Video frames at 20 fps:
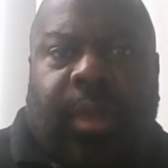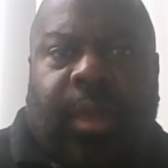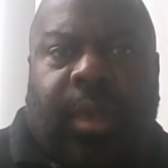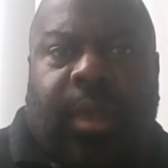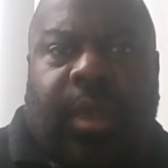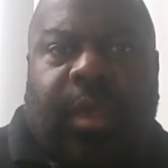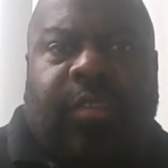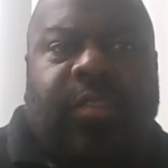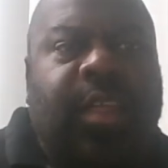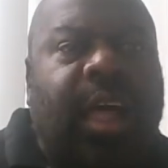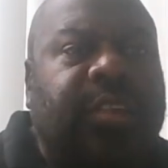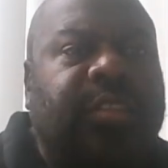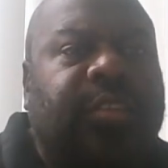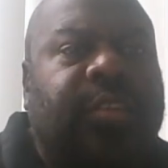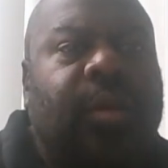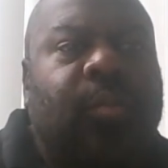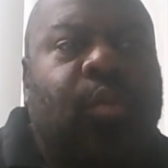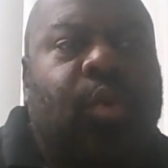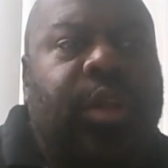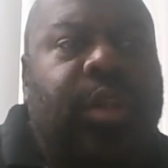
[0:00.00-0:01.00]
is not
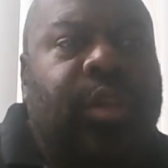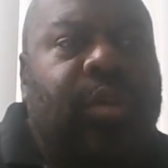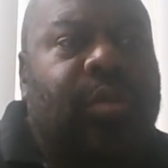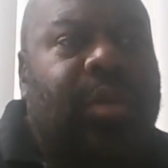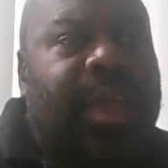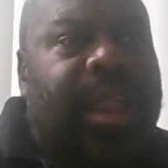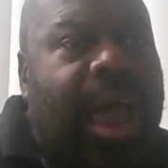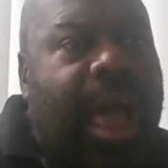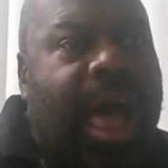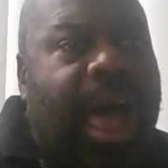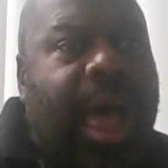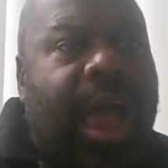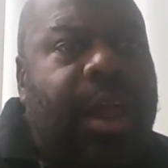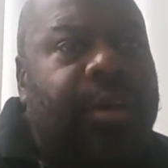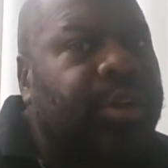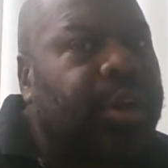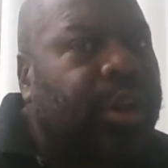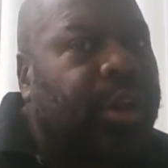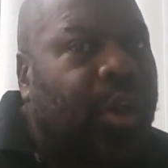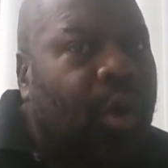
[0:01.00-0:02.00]
someone you can hire
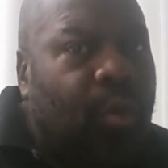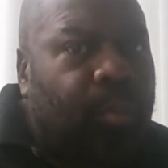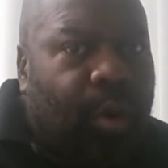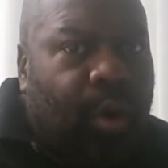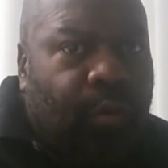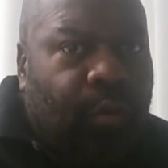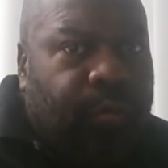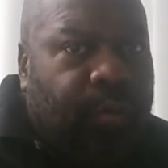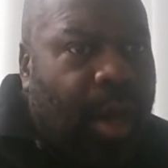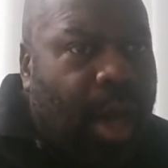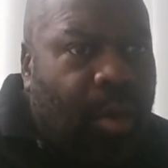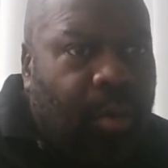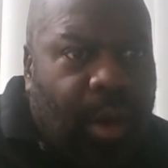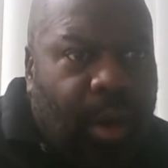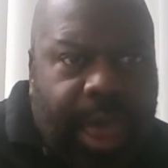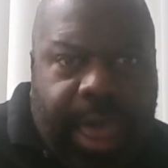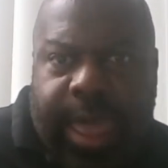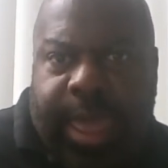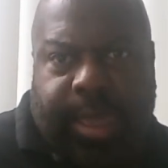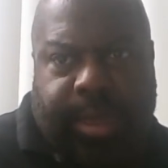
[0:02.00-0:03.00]
in a low-profile
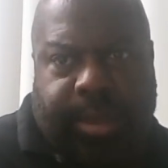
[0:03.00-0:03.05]
way.